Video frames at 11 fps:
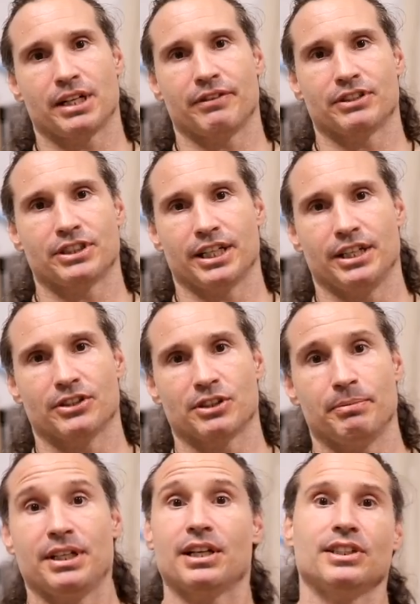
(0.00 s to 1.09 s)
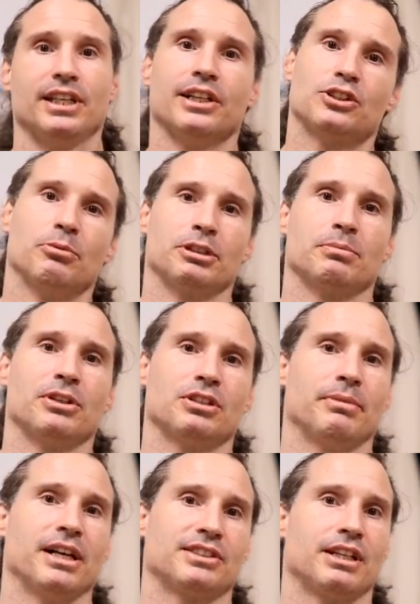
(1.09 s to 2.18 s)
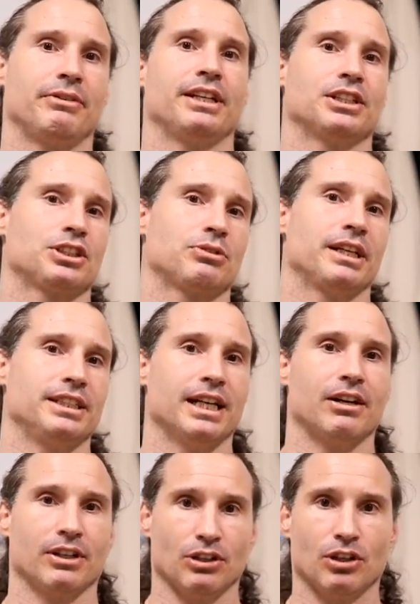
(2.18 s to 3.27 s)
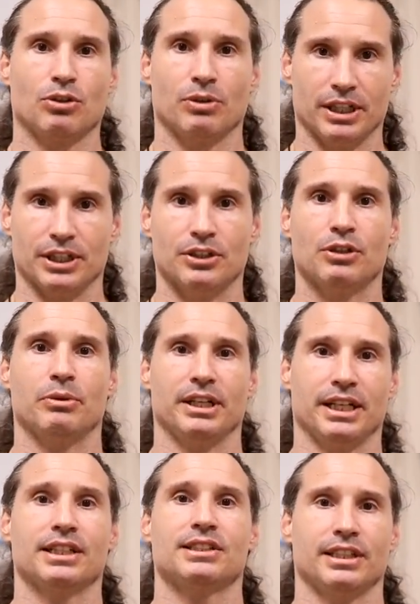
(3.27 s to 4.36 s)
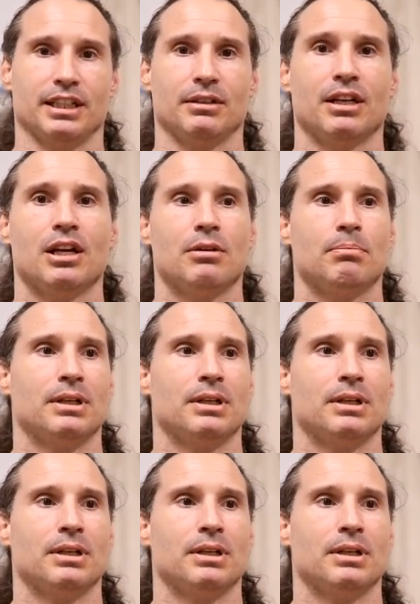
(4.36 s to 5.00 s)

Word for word: training for 10 years and because he has so much muscle mass, now he can shred down and look really good when he gets lean.